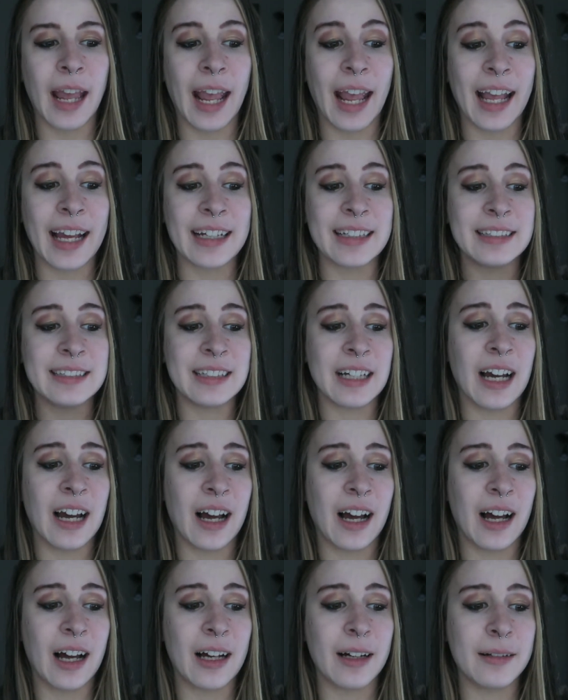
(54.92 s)
and
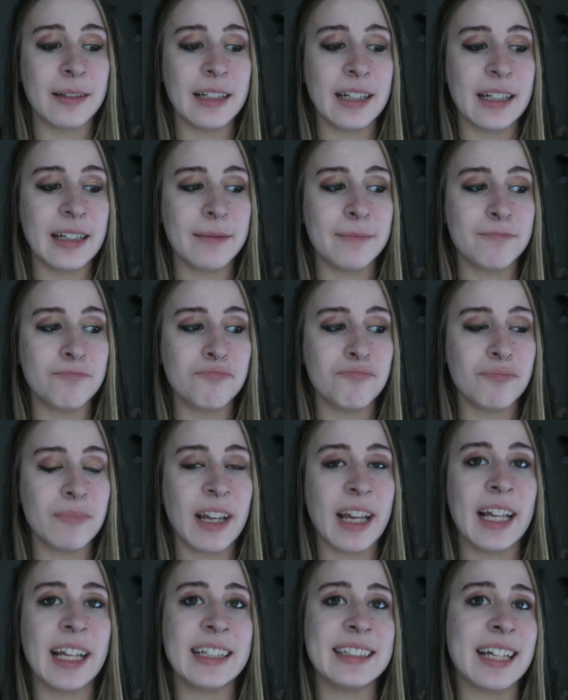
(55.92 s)

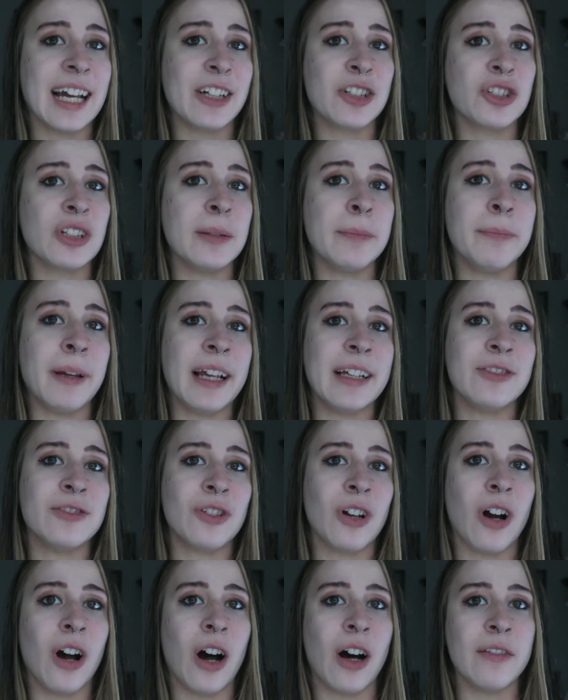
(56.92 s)
it is actually
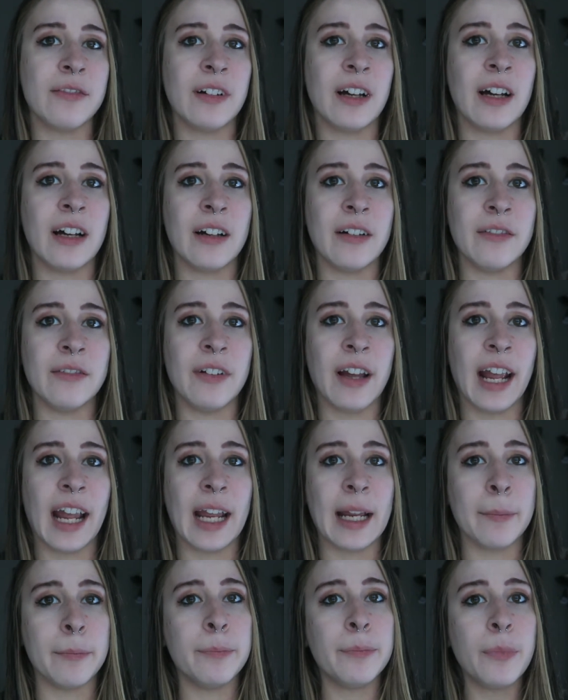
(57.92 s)
based off of
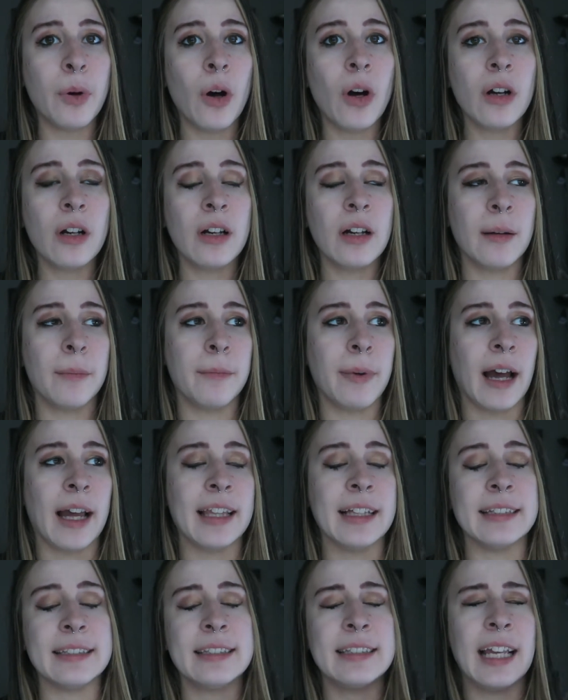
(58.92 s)
a book
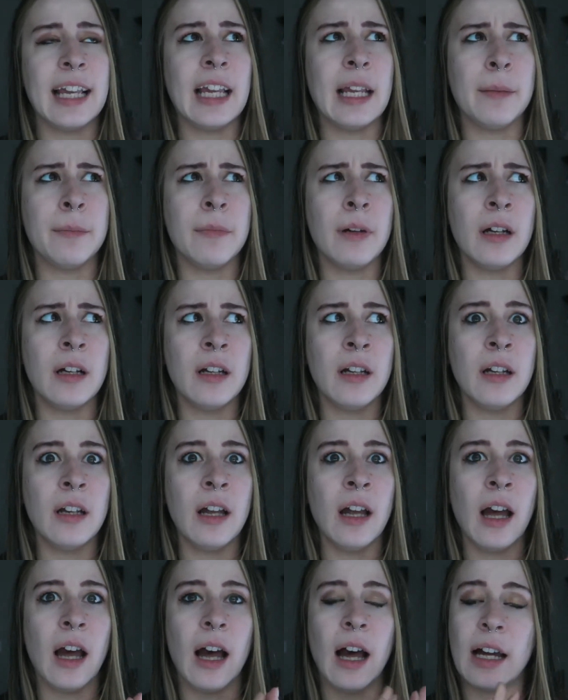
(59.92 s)
by the same
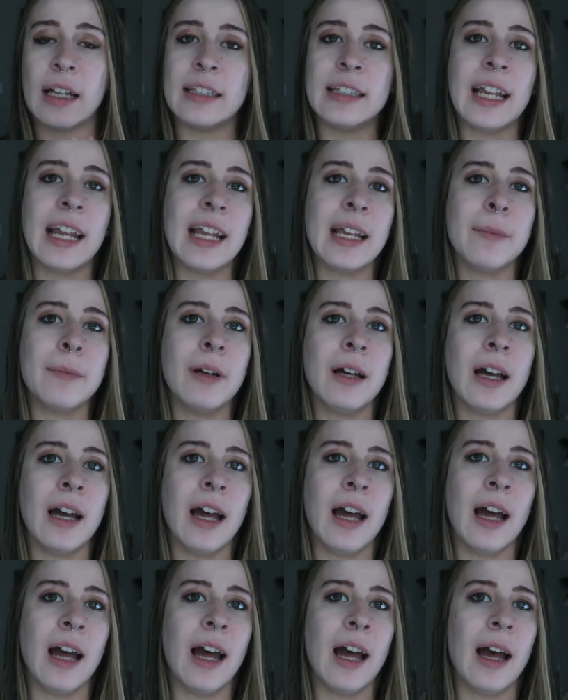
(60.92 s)
name.
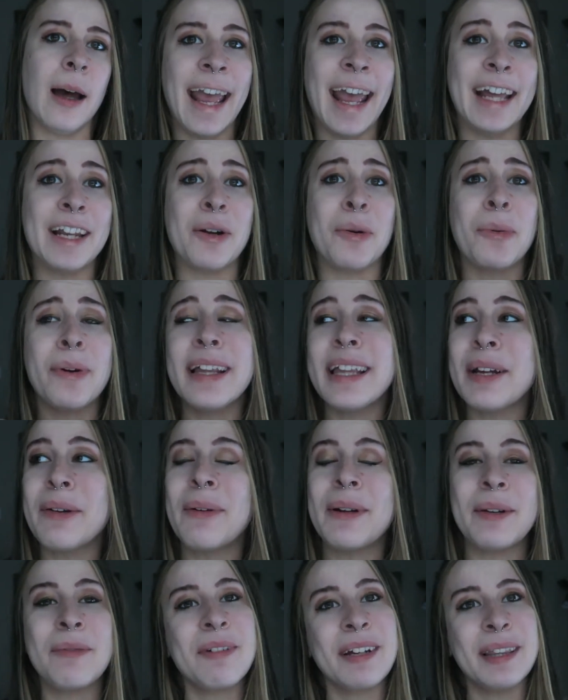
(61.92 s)
And I really
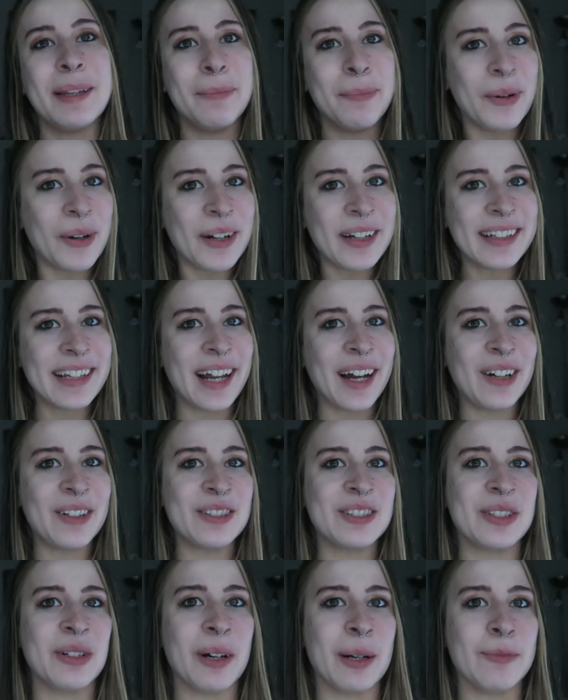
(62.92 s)
want to read the book
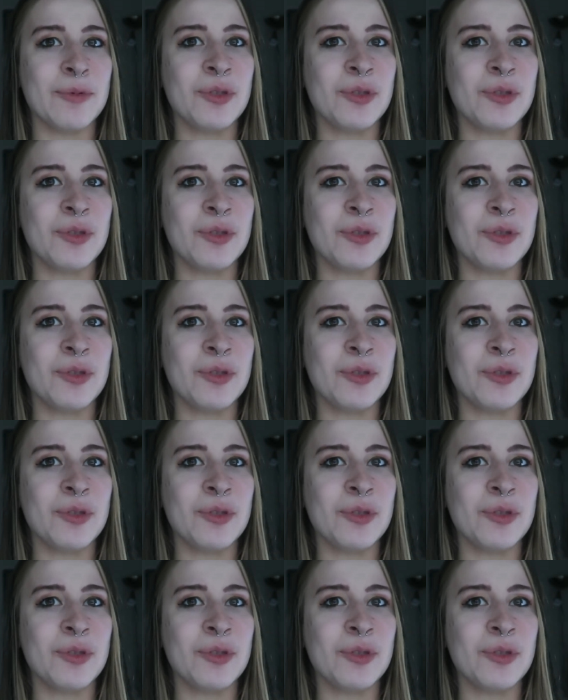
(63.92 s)
now, so